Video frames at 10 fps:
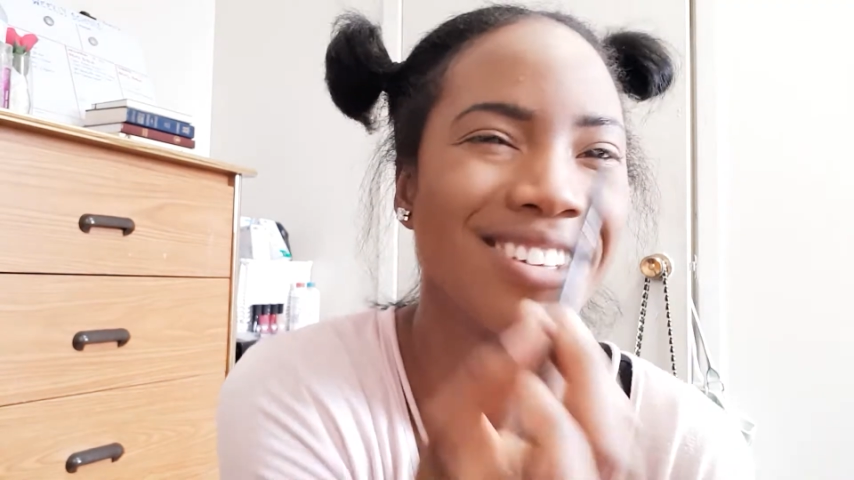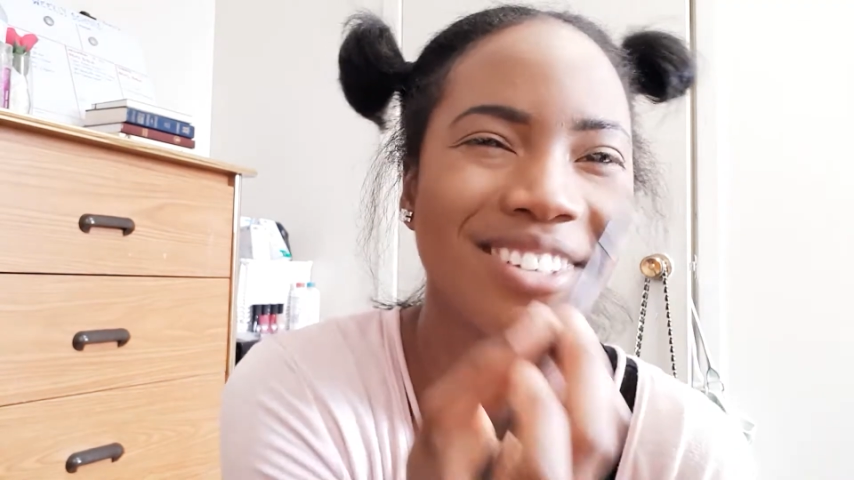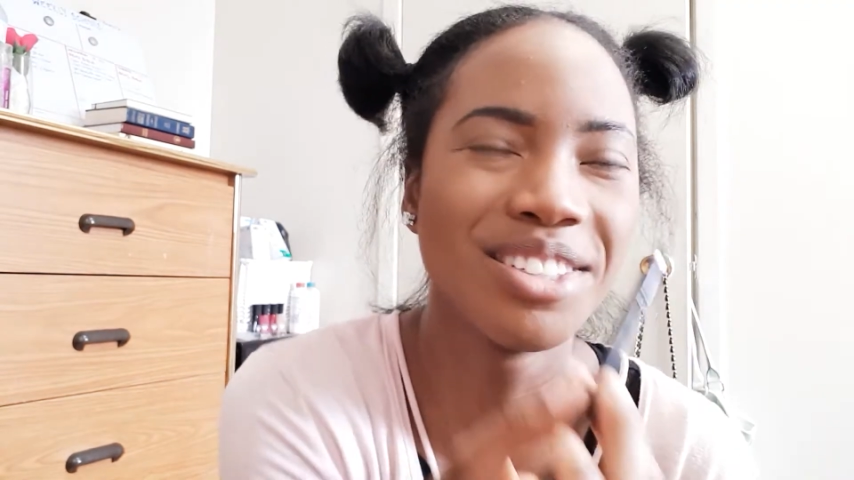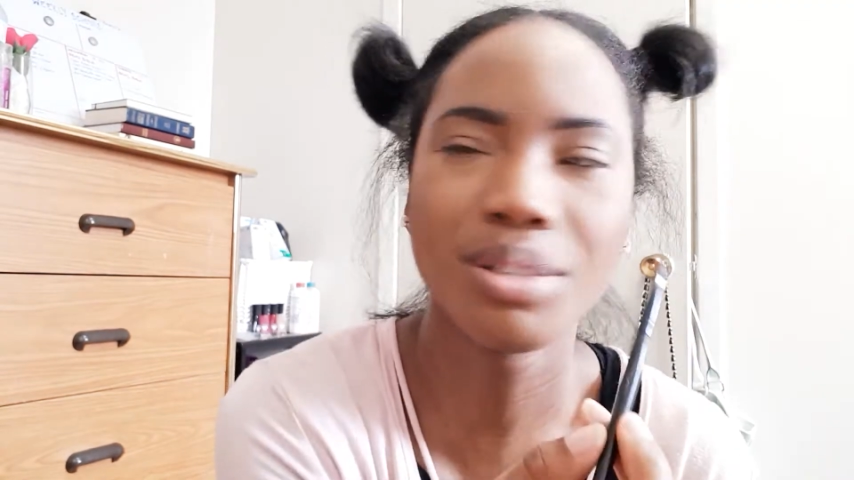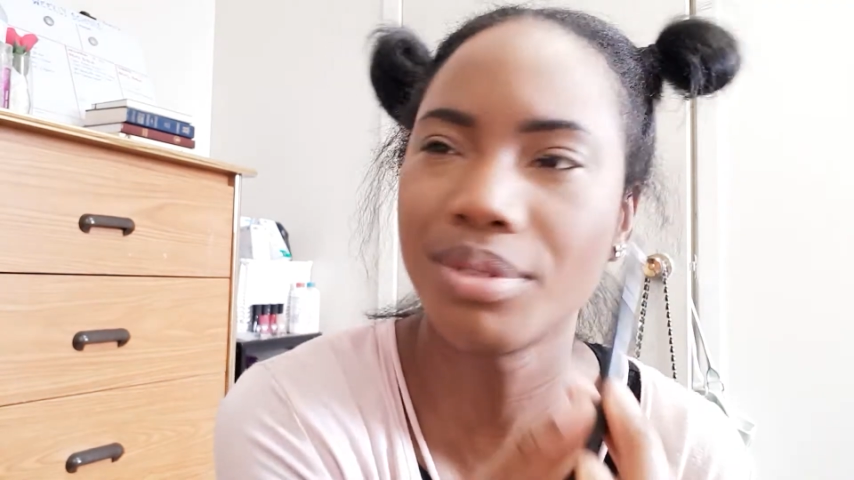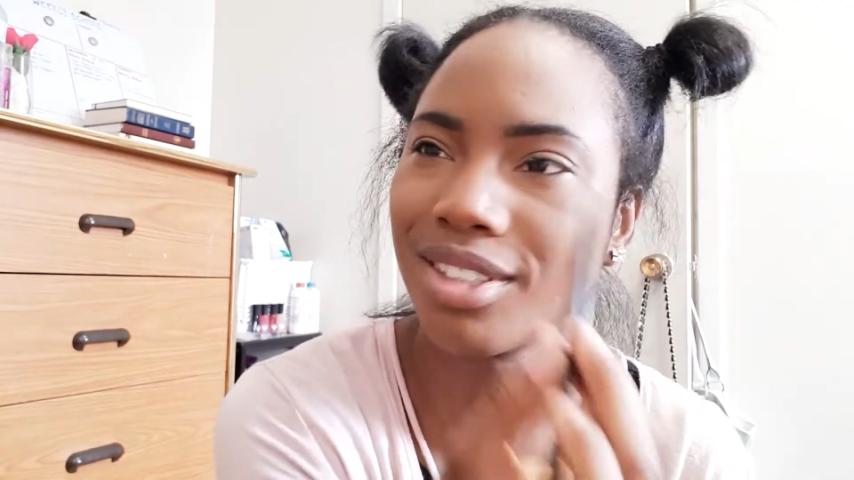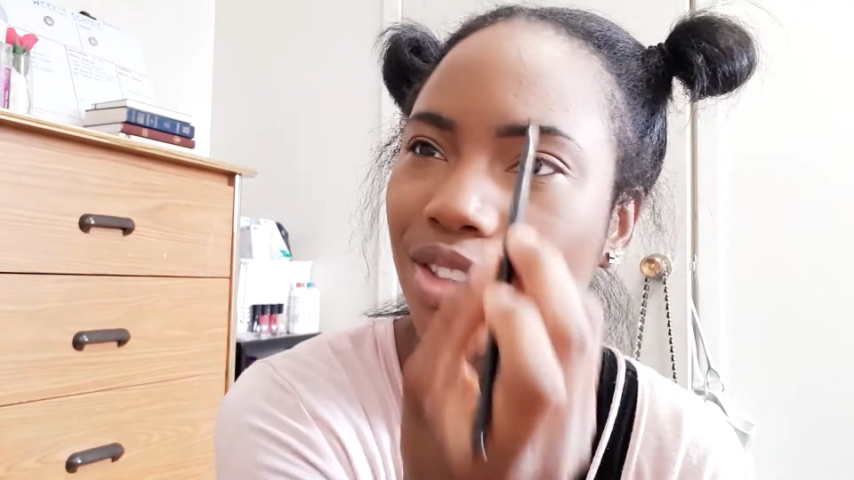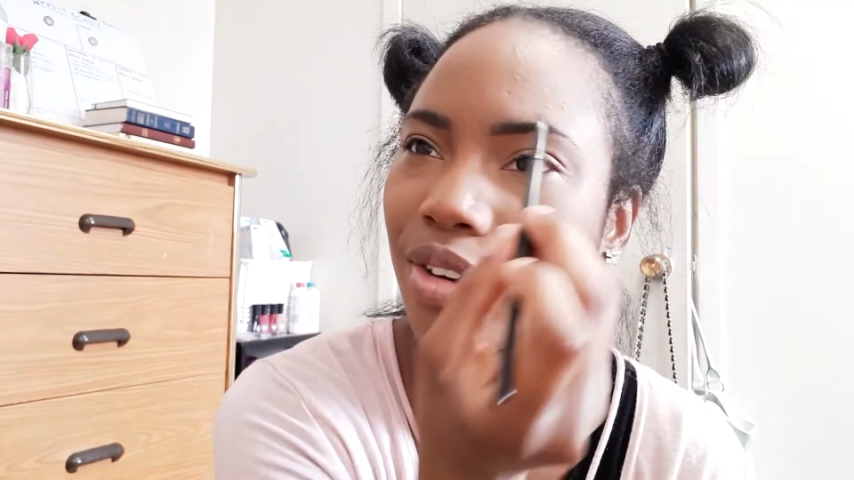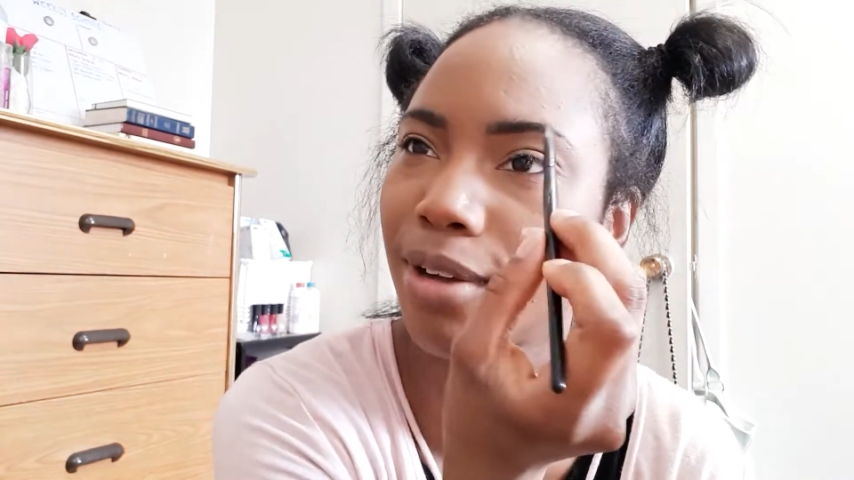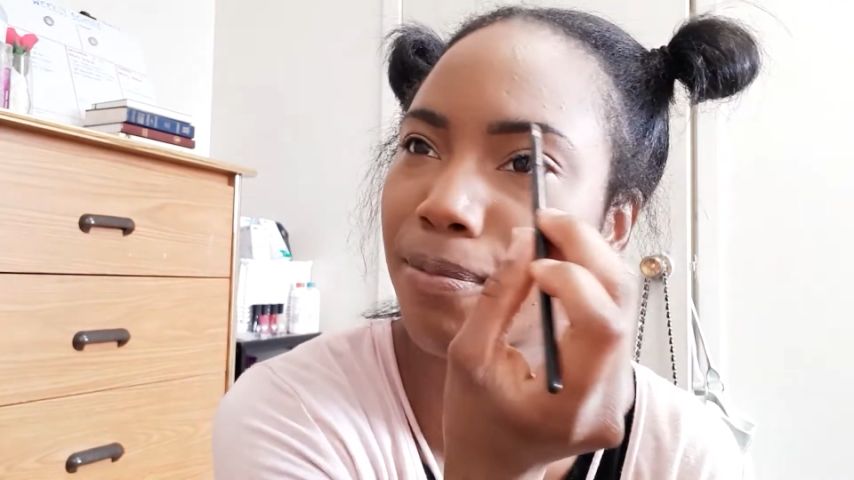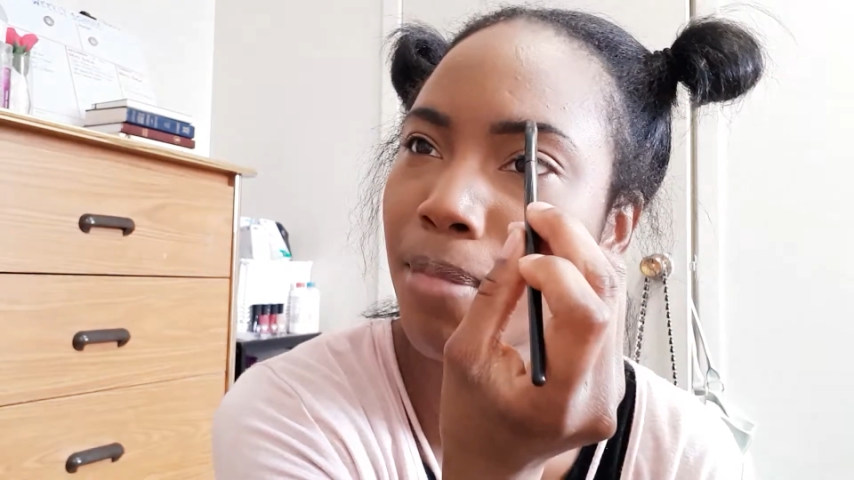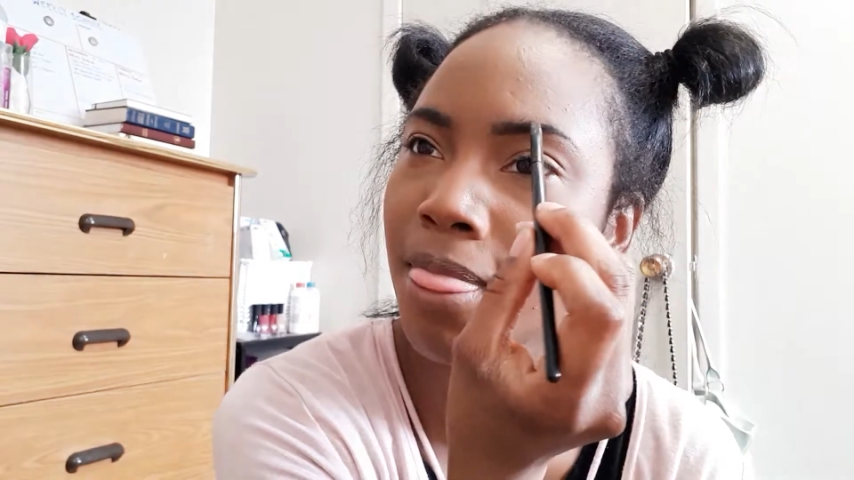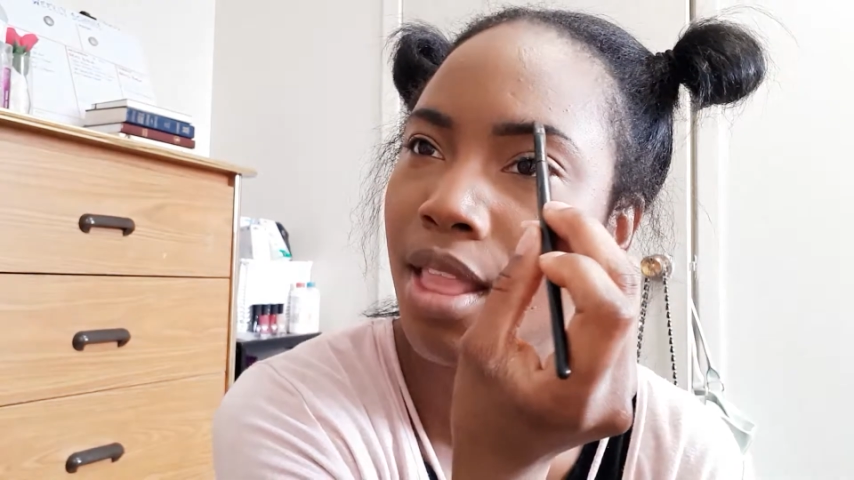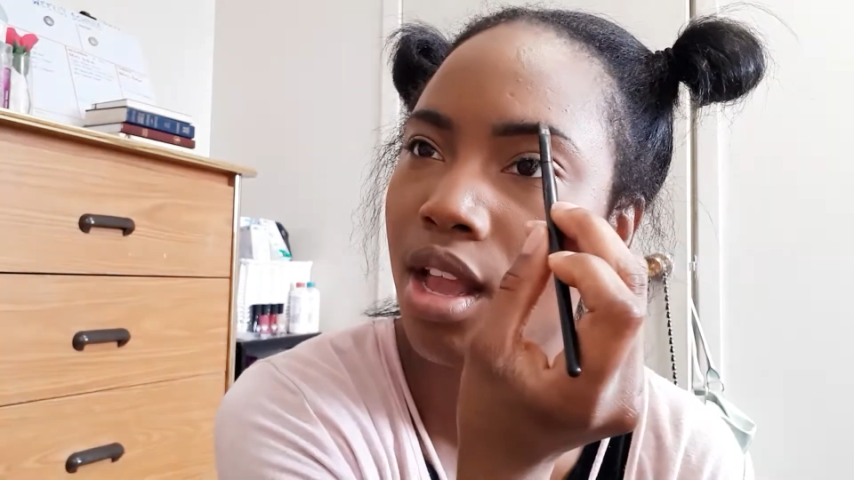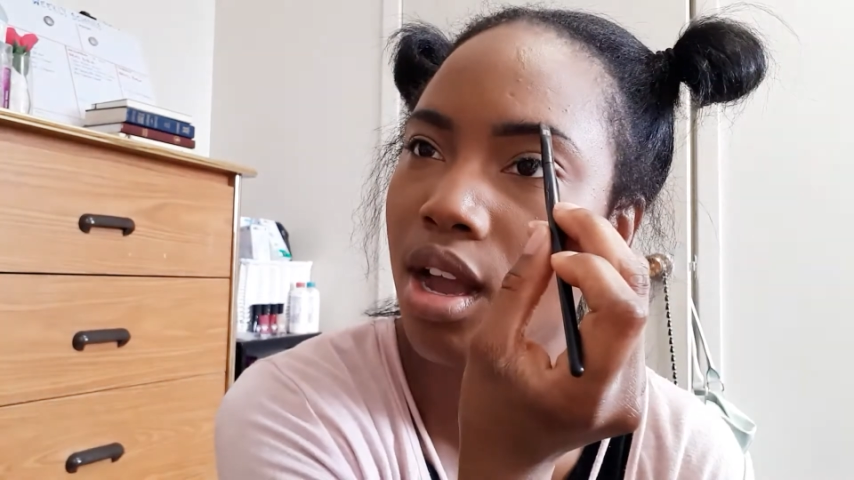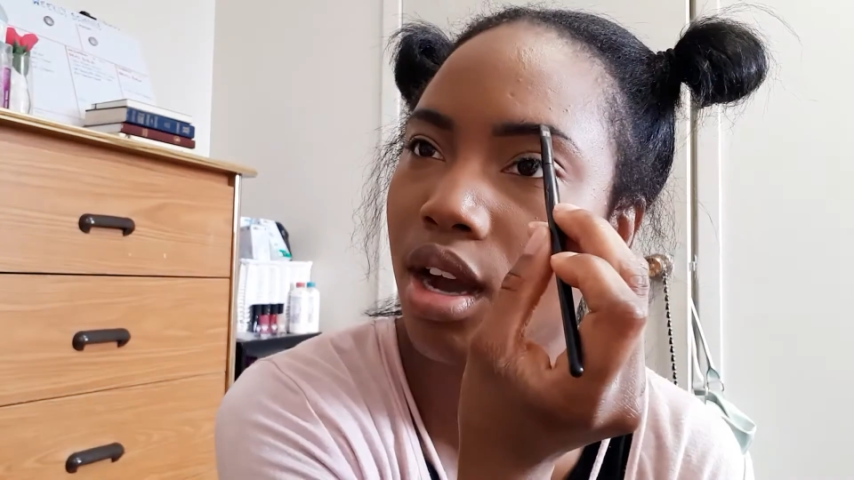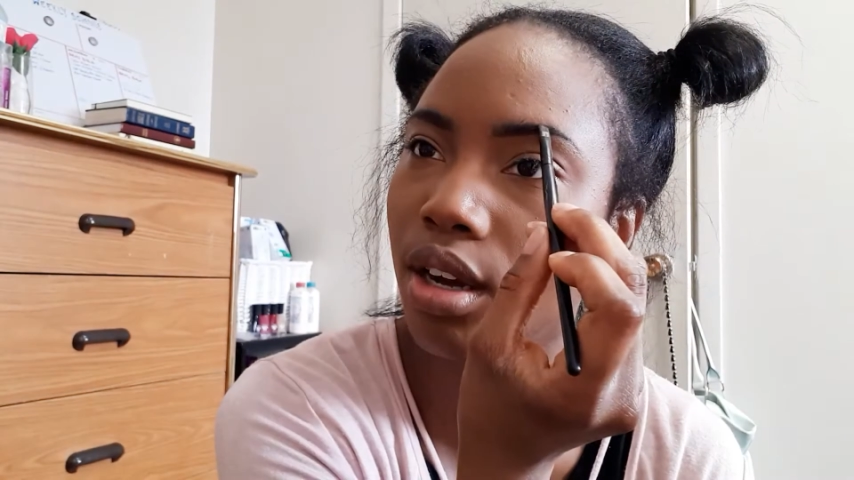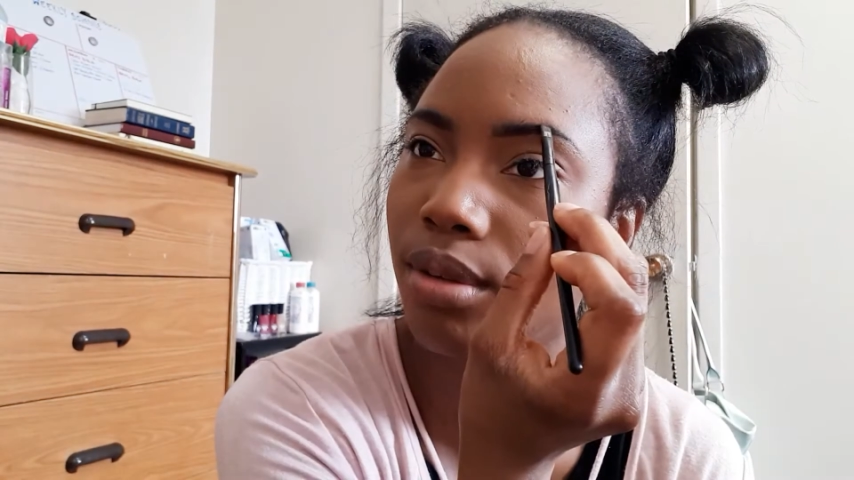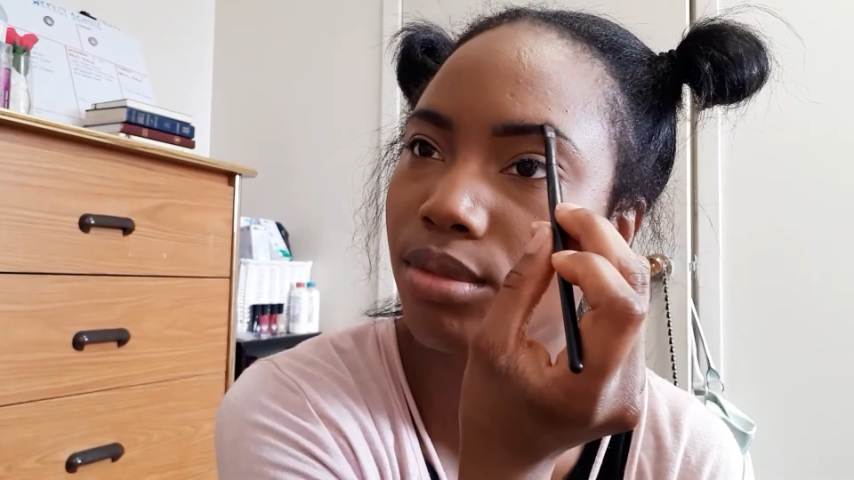YouTube and Instagram.